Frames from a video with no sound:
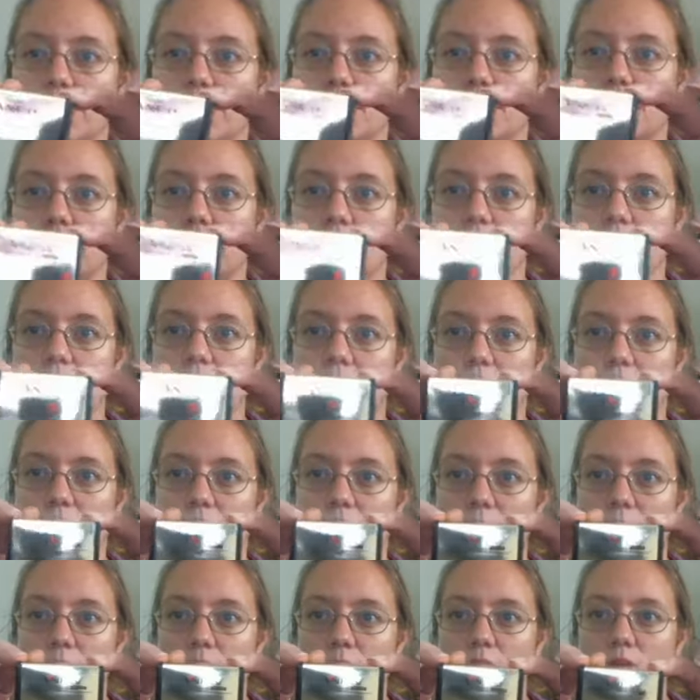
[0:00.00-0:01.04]
night
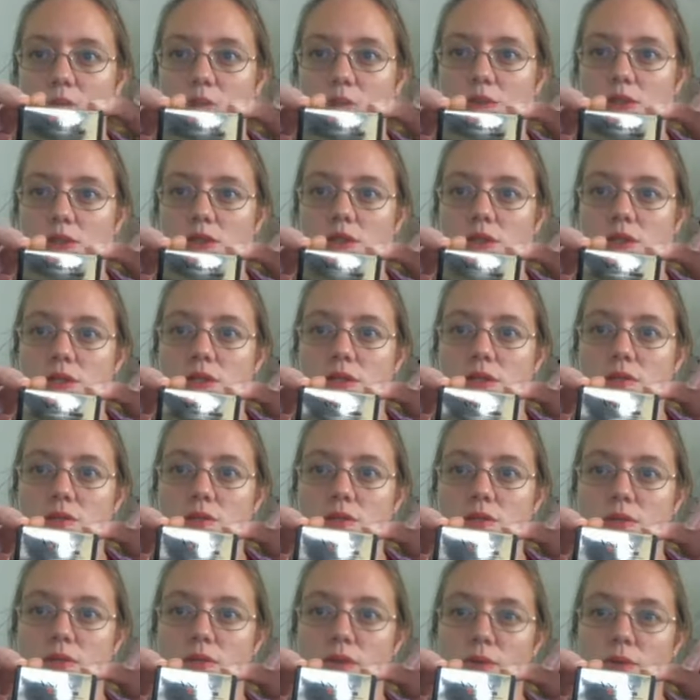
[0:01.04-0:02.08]
cream, which this is
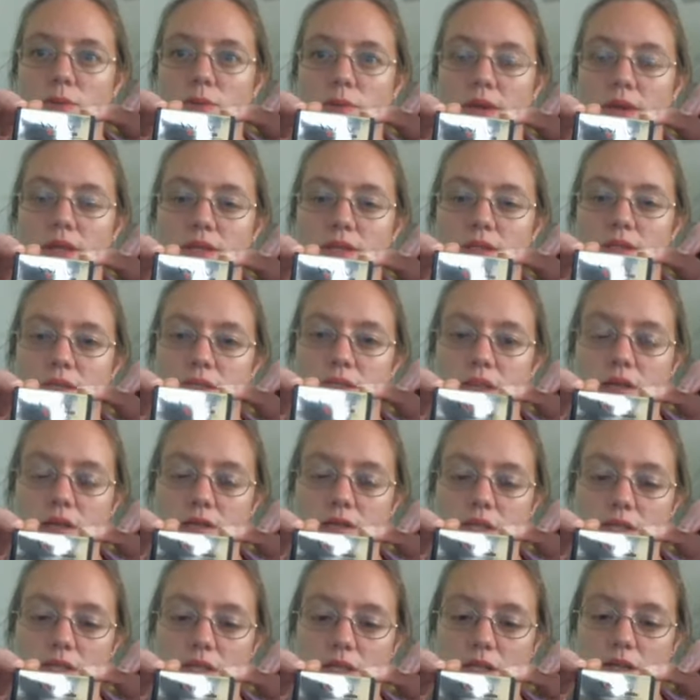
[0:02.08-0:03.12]
one of our best
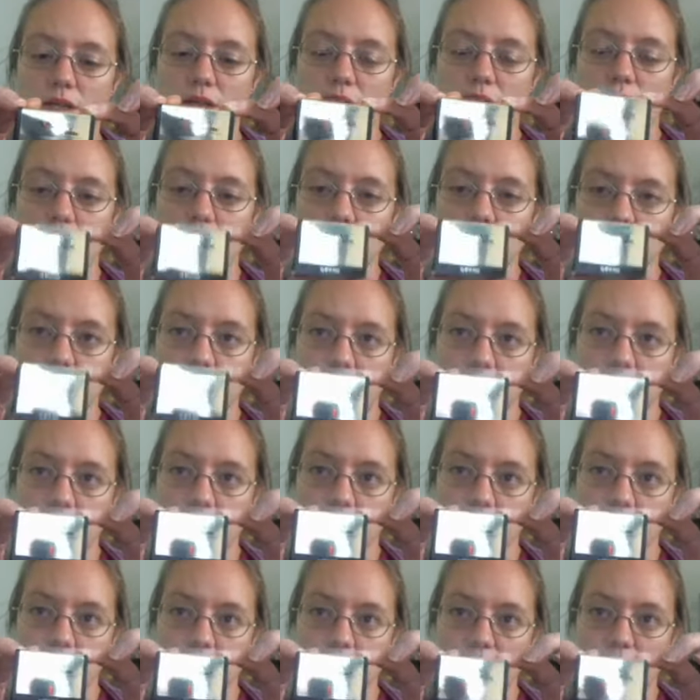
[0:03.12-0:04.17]
selling night
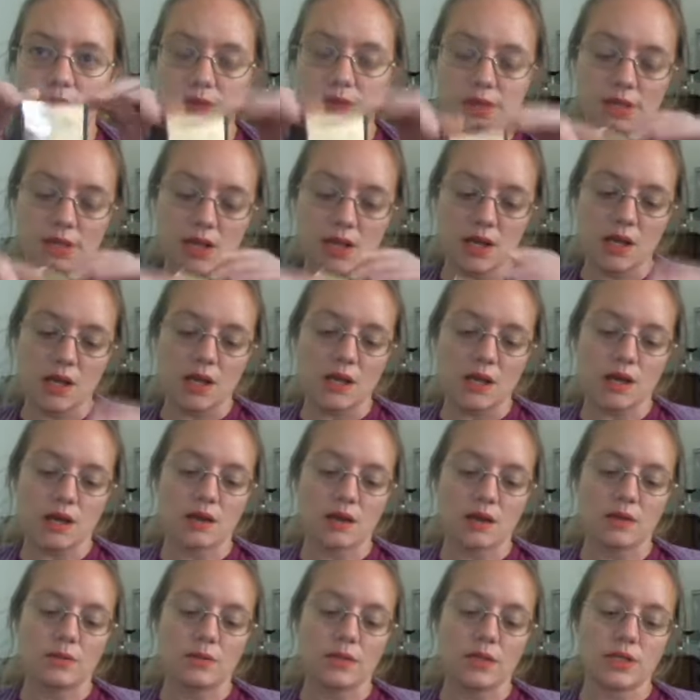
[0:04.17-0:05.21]
creams.
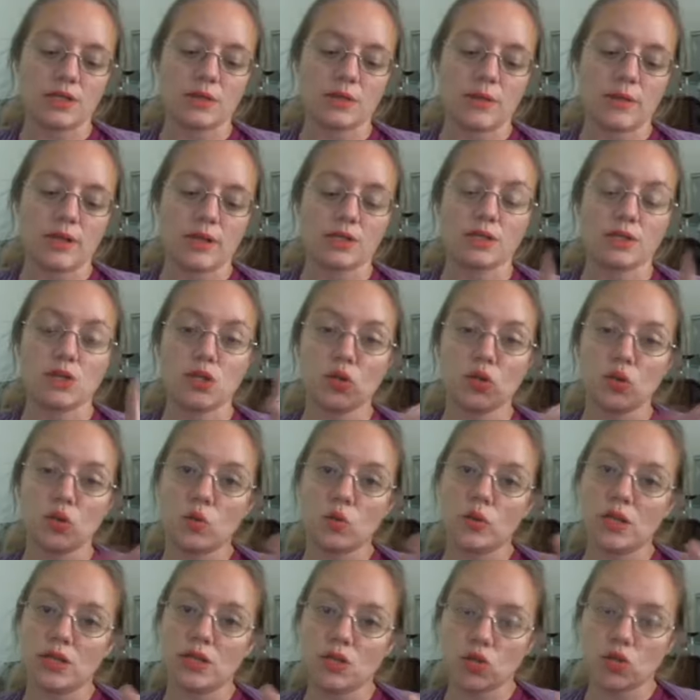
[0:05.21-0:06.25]
Um, it's about a two
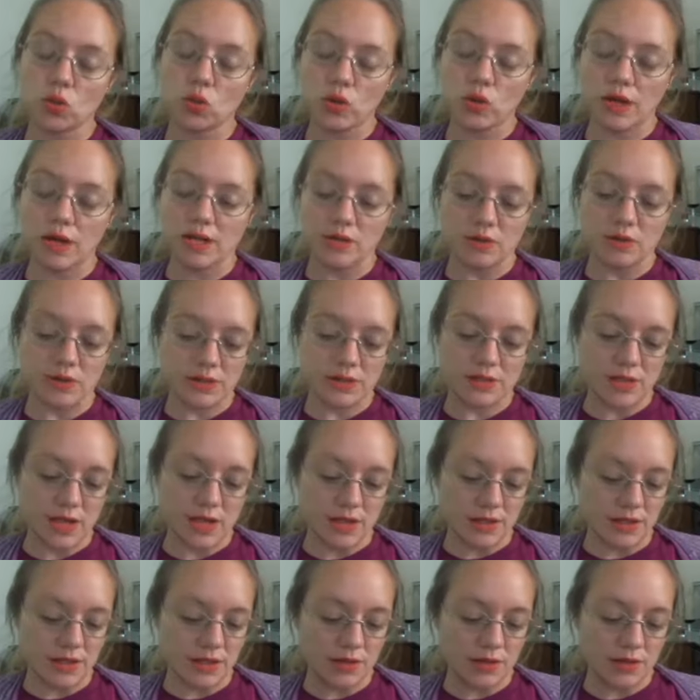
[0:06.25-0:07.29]
week trial
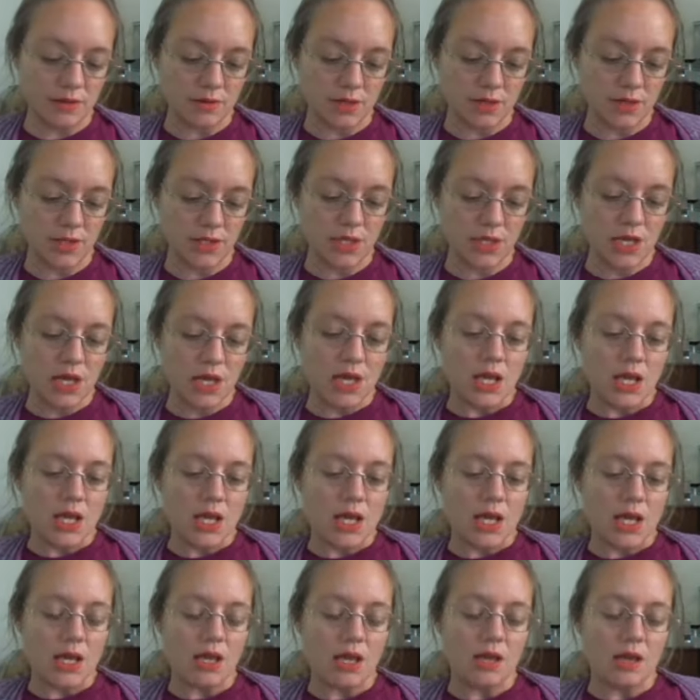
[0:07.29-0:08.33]
size of it.
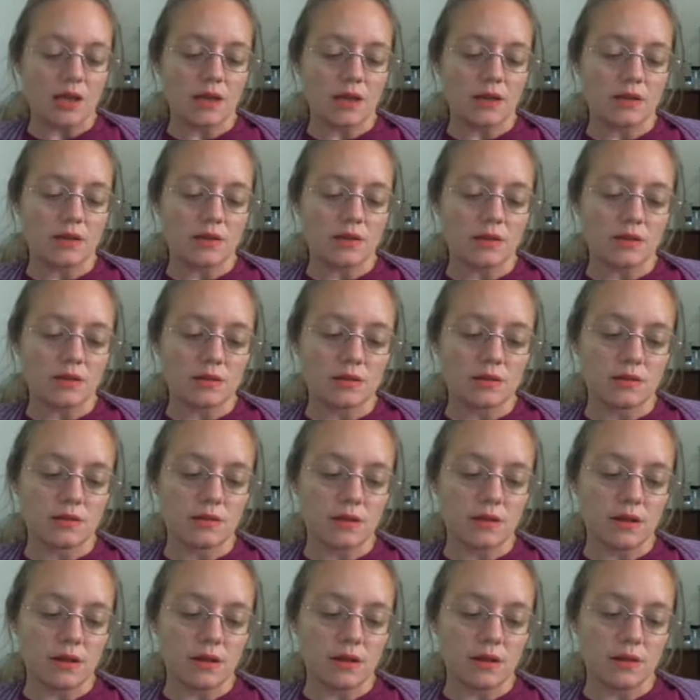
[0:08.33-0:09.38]
And
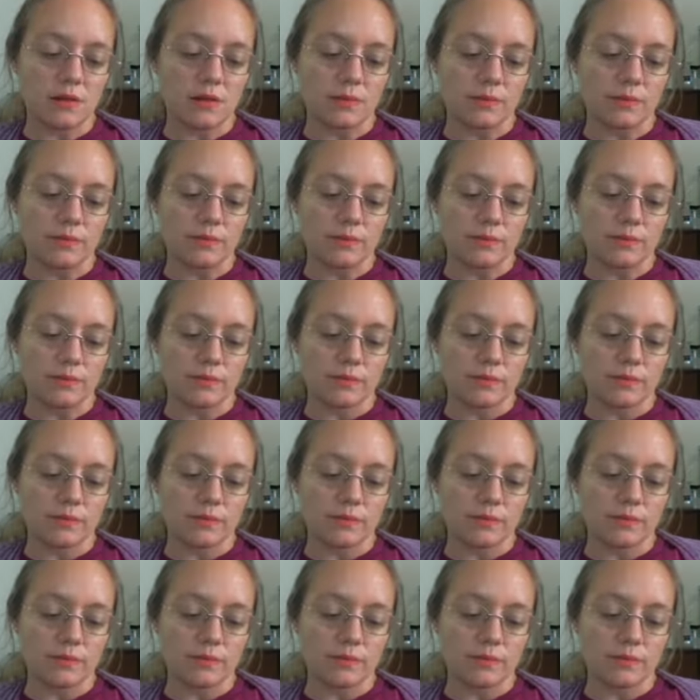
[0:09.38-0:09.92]
um,